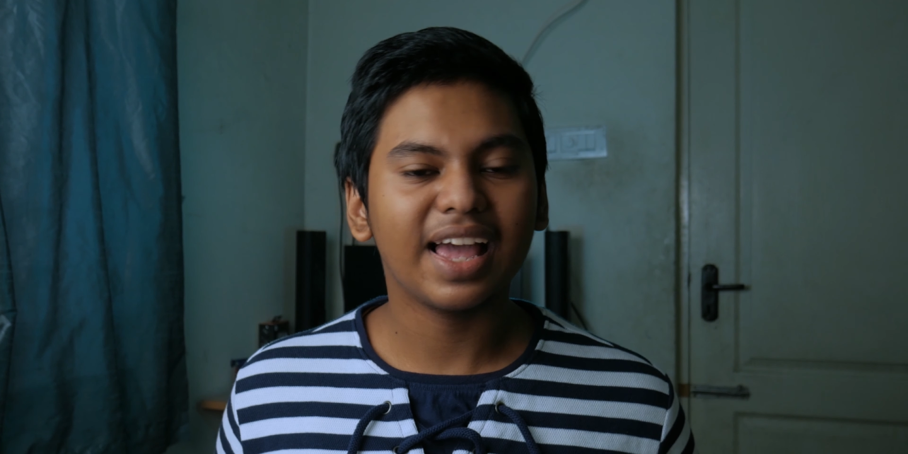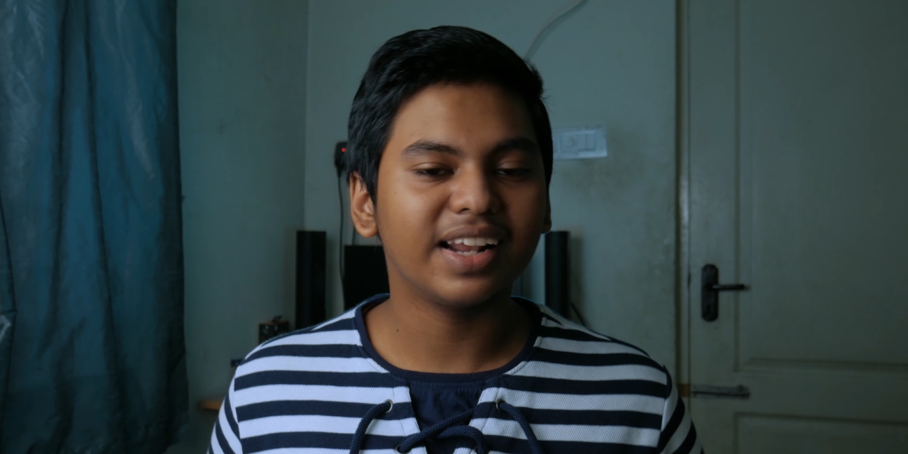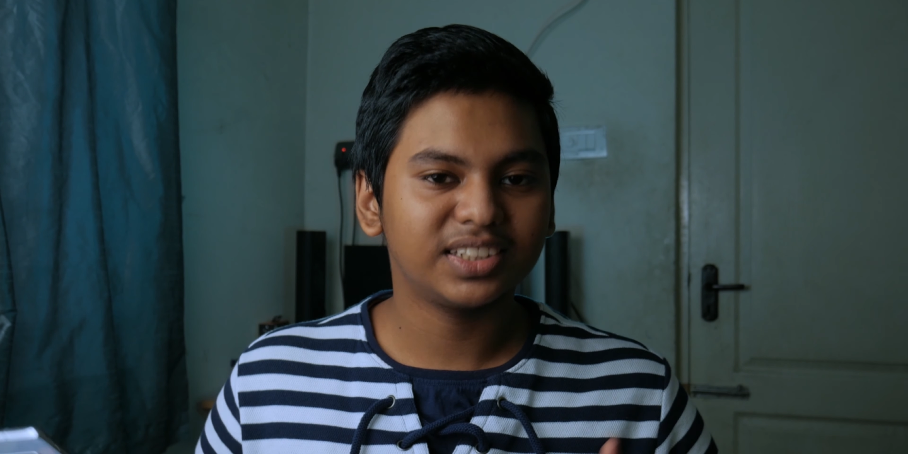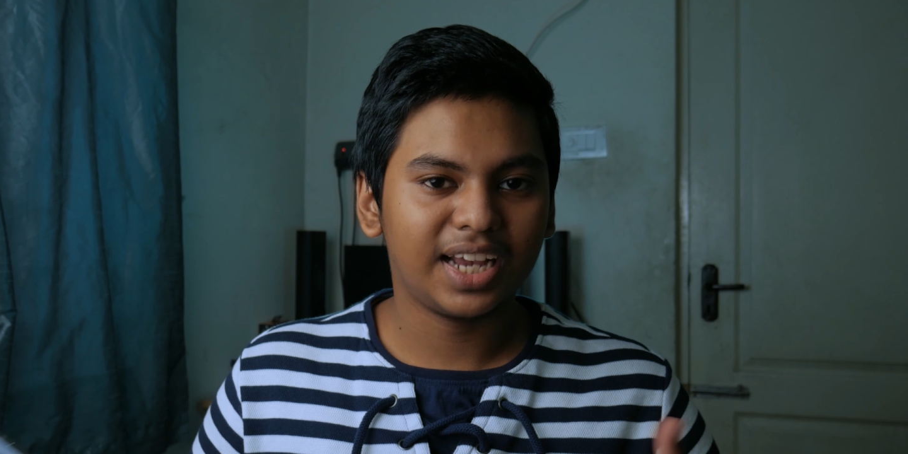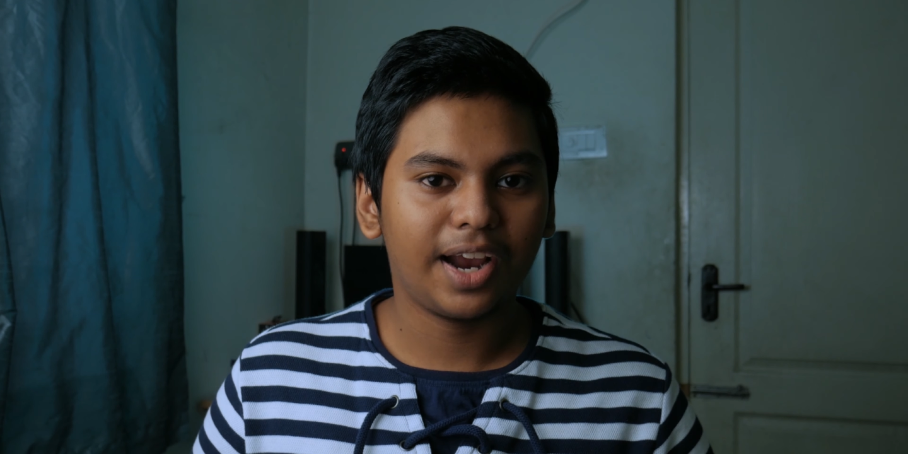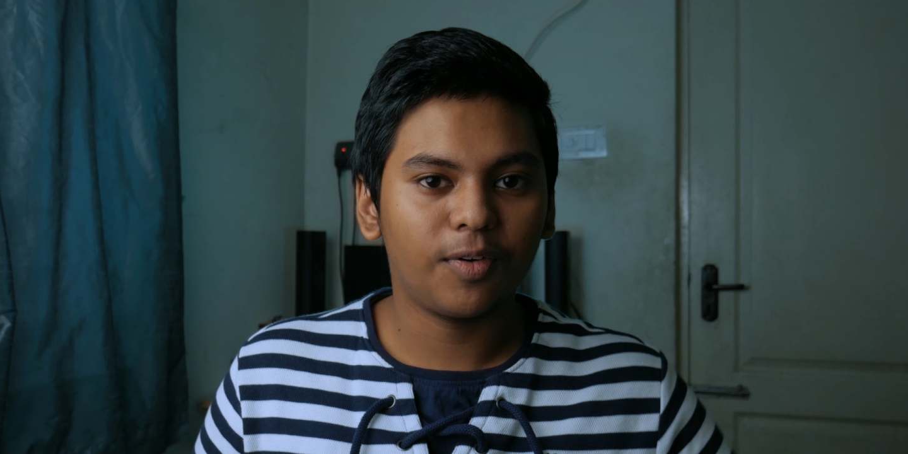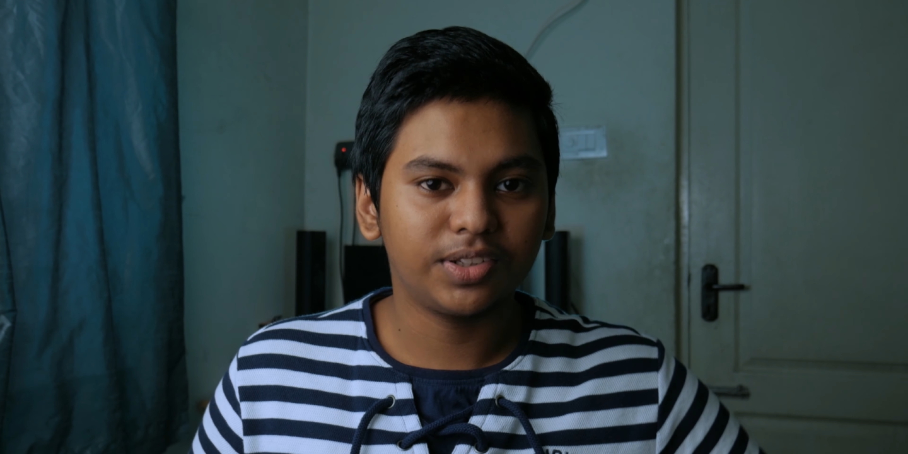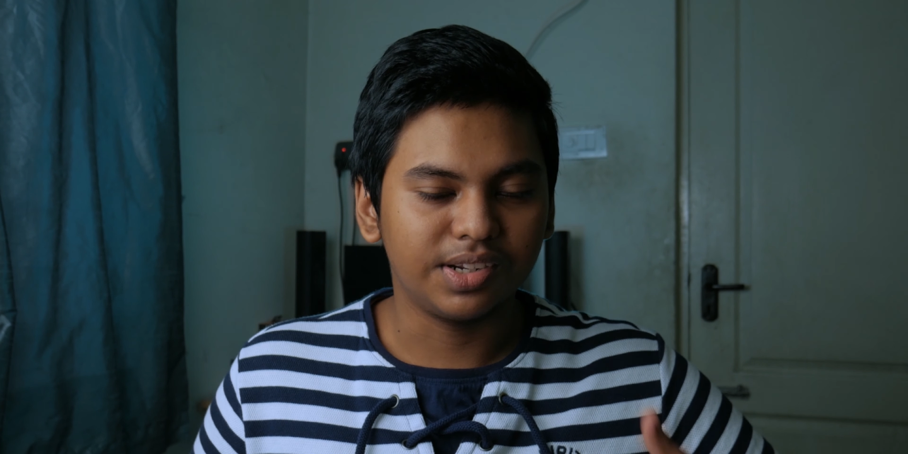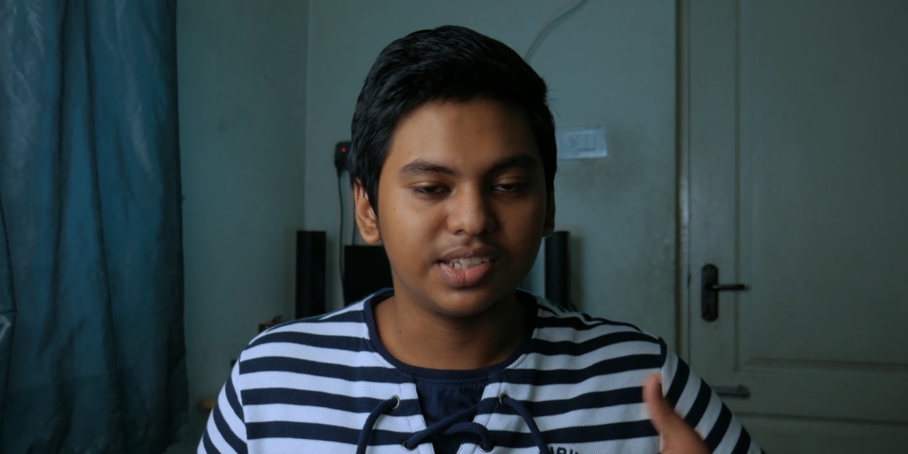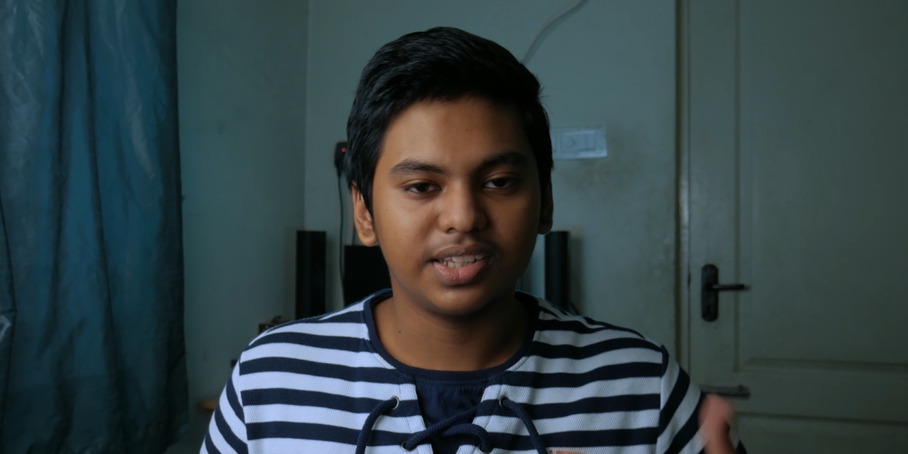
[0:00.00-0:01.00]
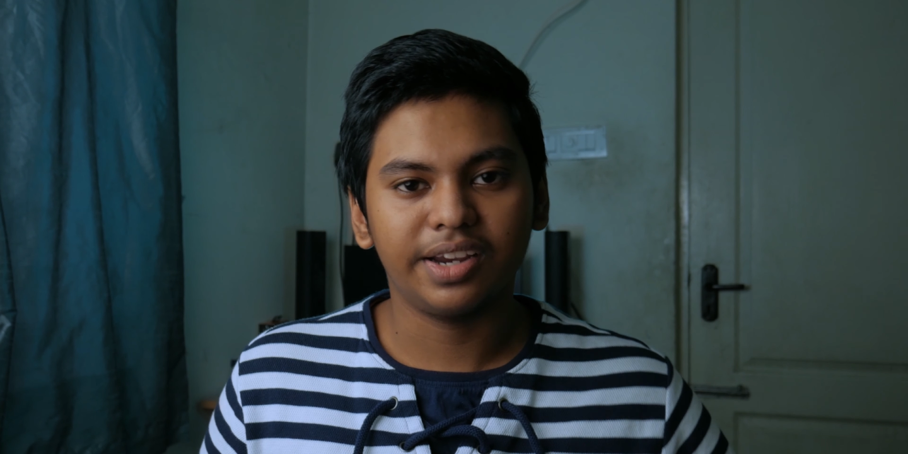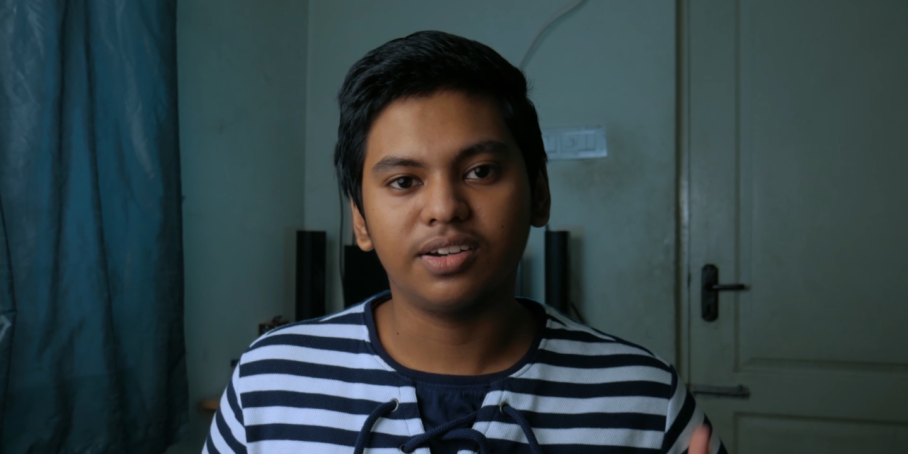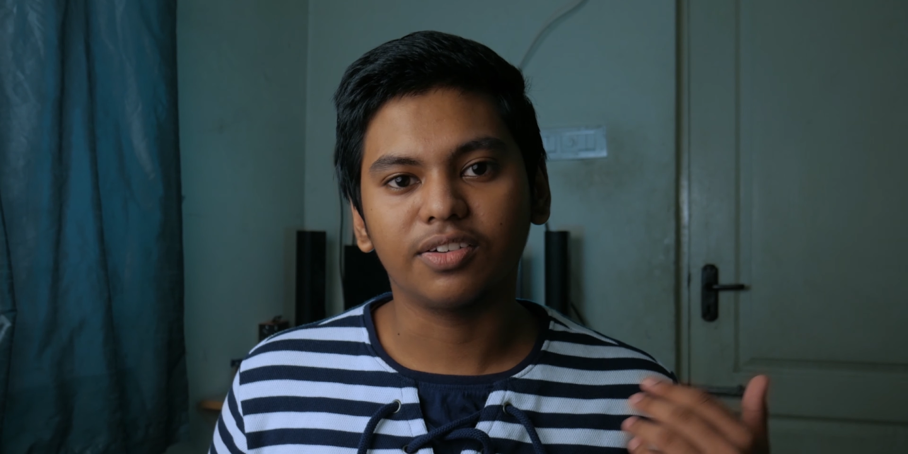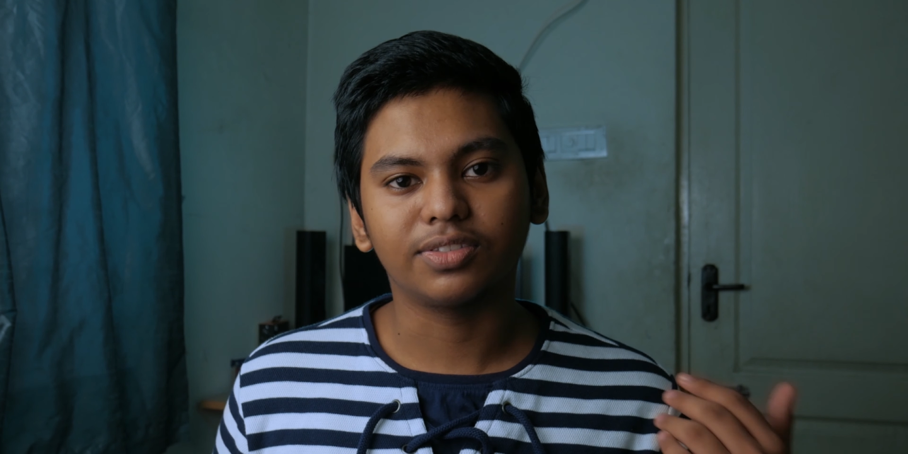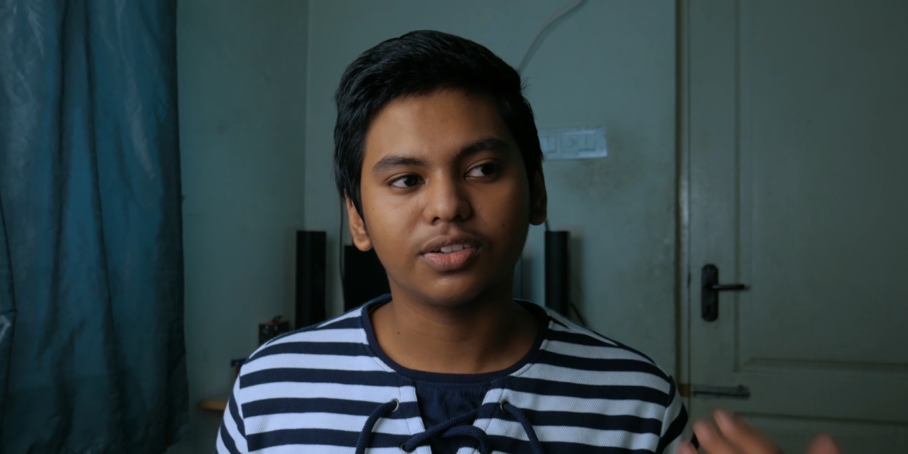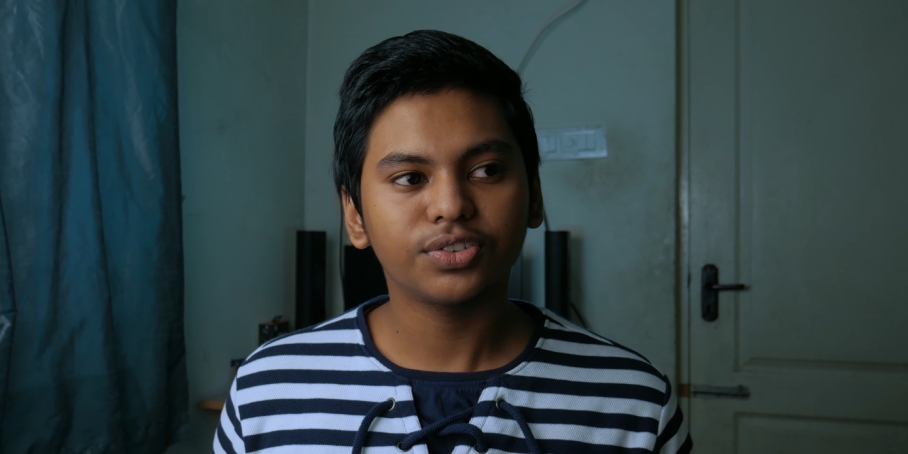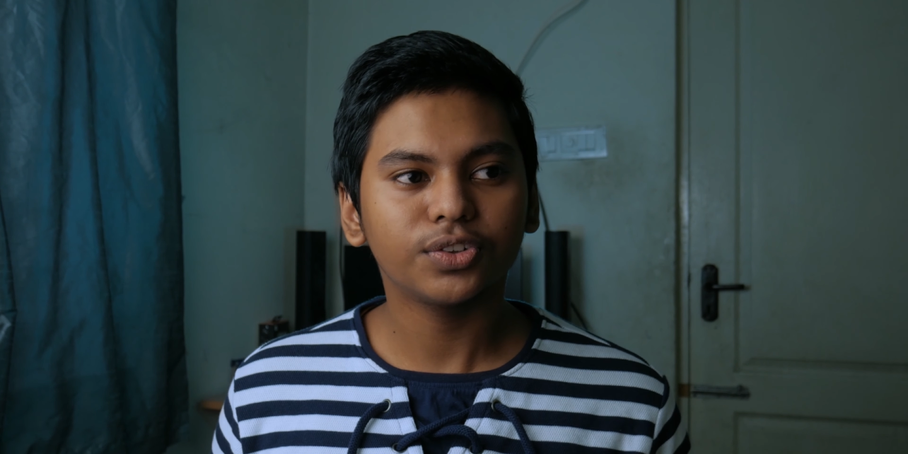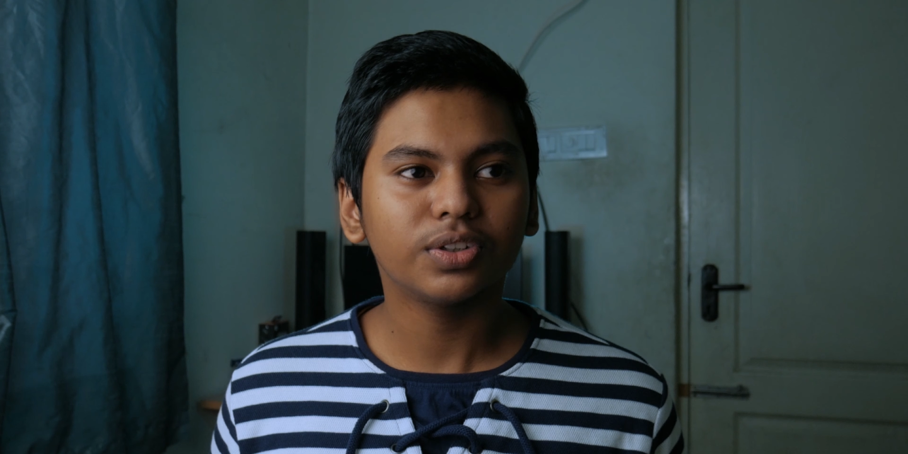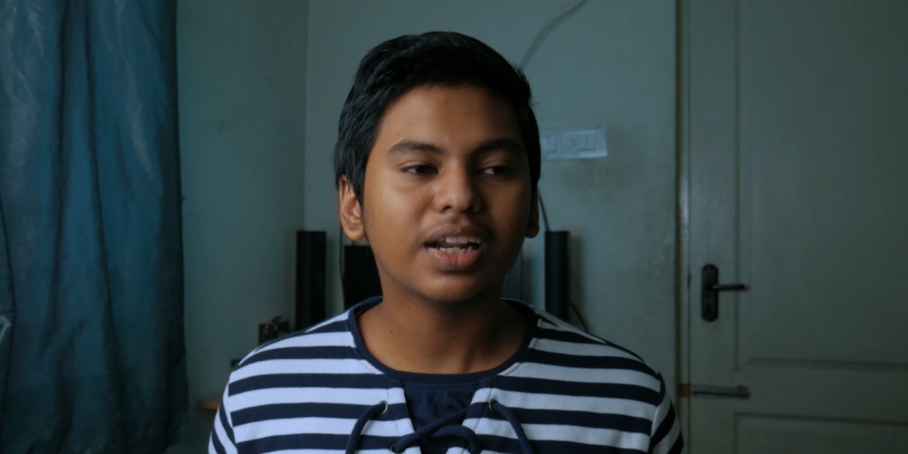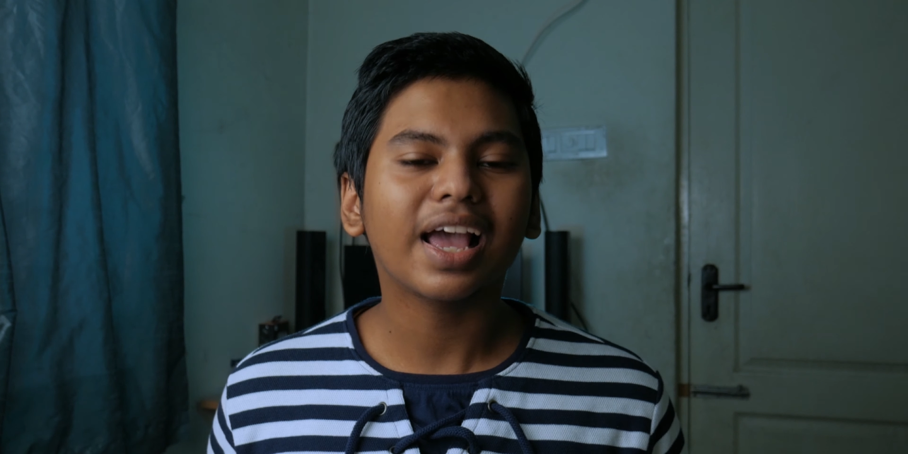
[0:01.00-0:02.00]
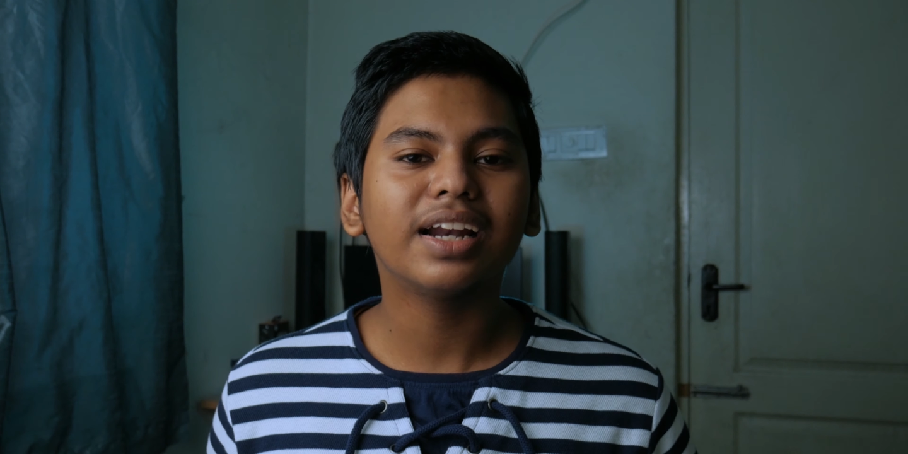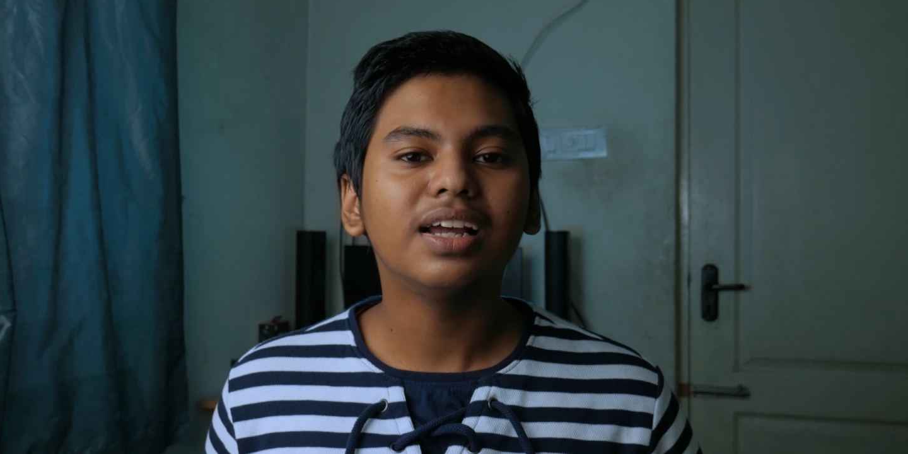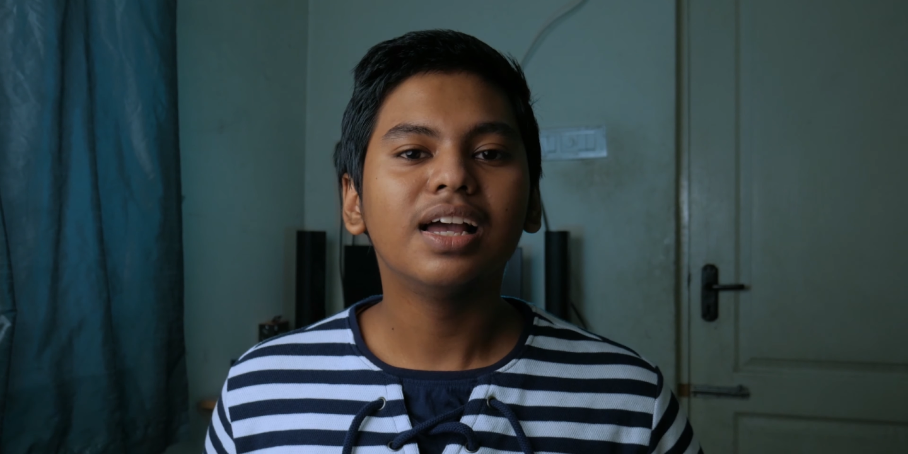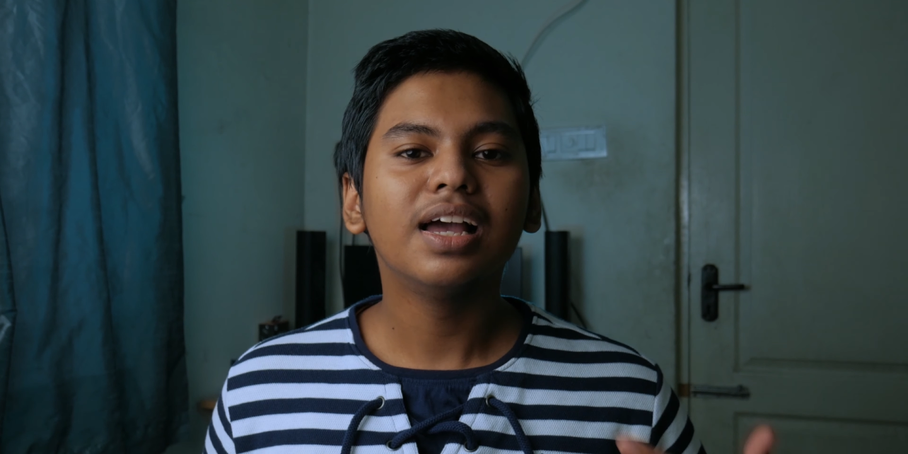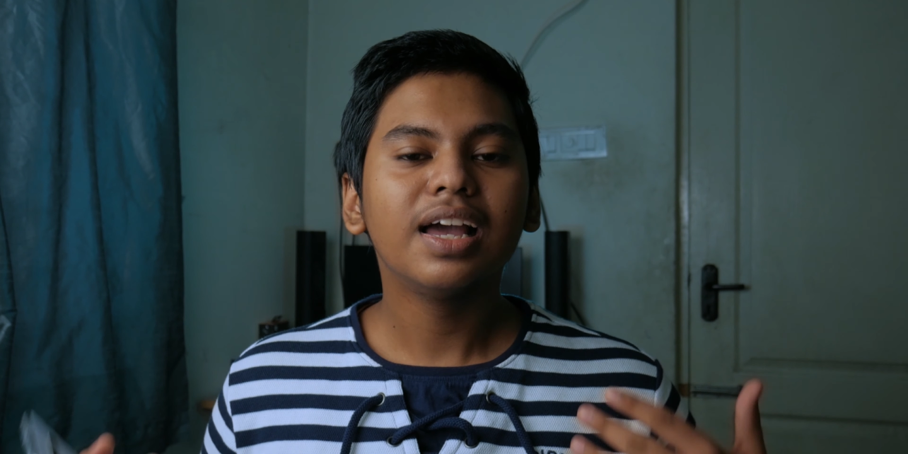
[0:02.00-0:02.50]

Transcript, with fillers: and shadows the design of the phone and